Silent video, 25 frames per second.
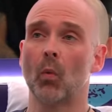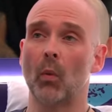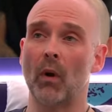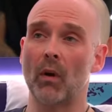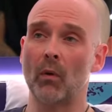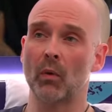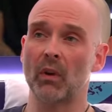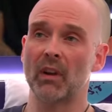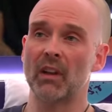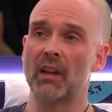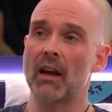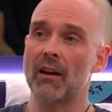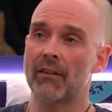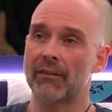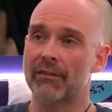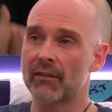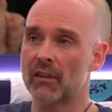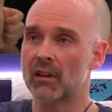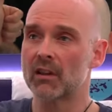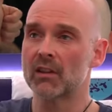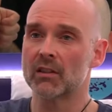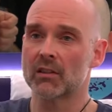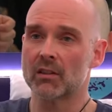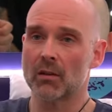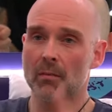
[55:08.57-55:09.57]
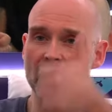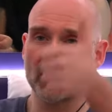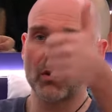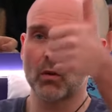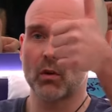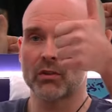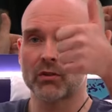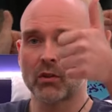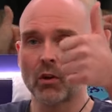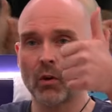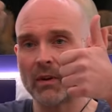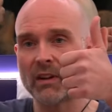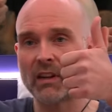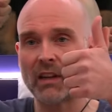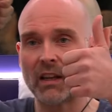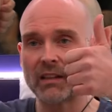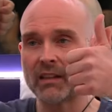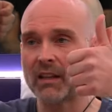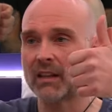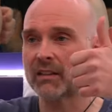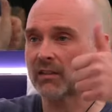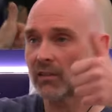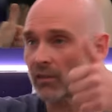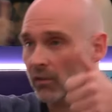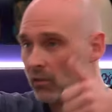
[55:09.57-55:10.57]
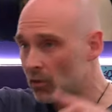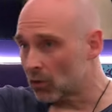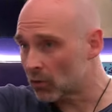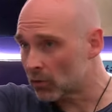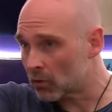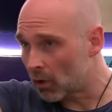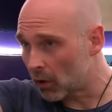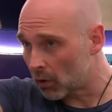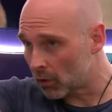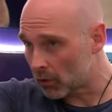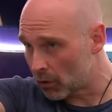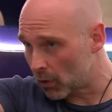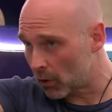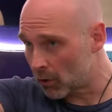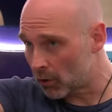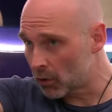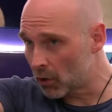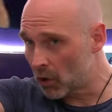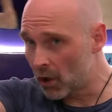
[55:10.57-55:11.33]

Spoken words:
when we left, somebody was going like this. It's are you